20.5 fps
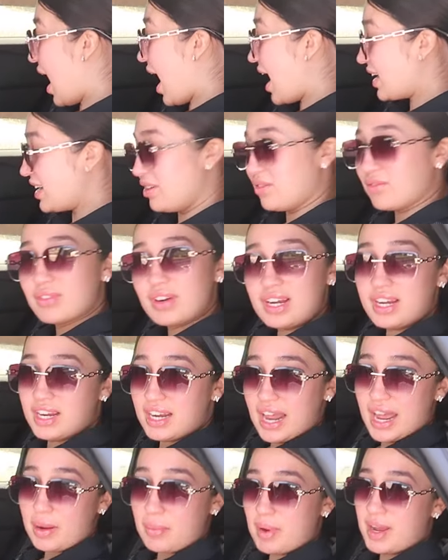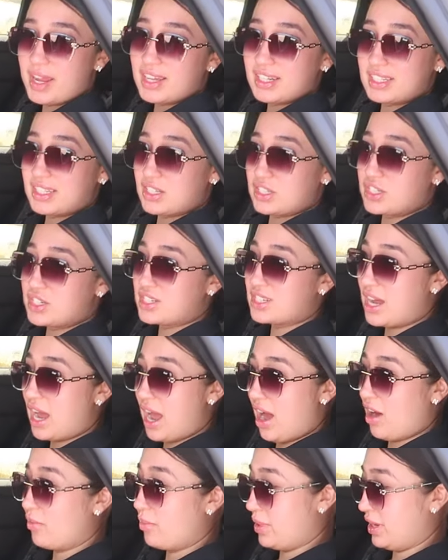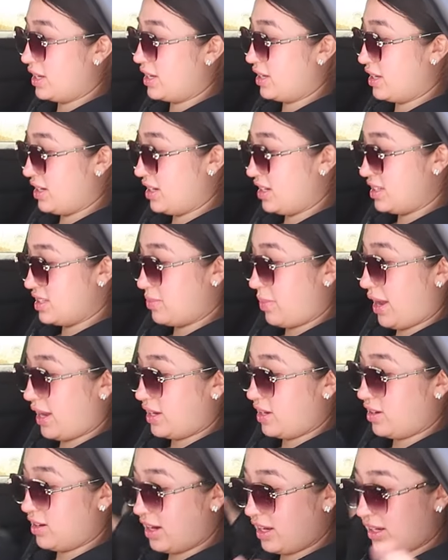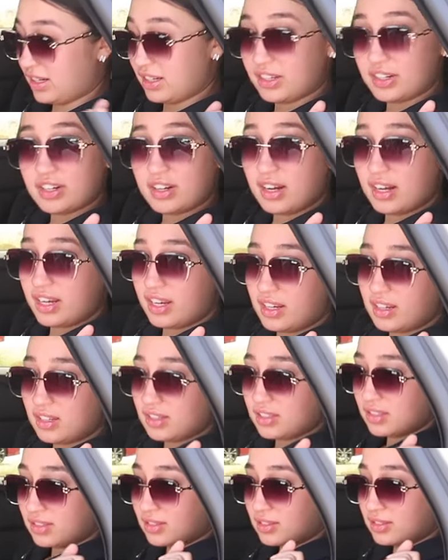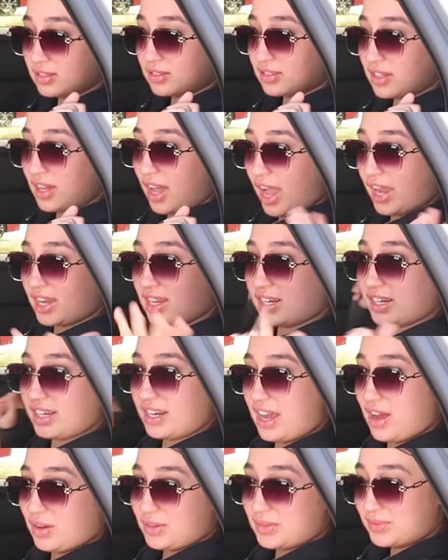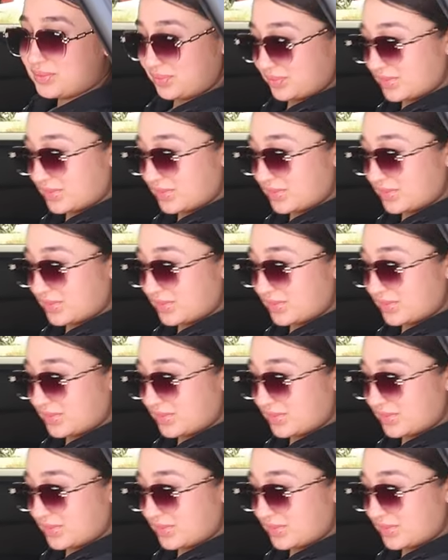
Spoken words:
I didn't really like pay attention to how big it is back here. Yeah. Literally, I can lay down.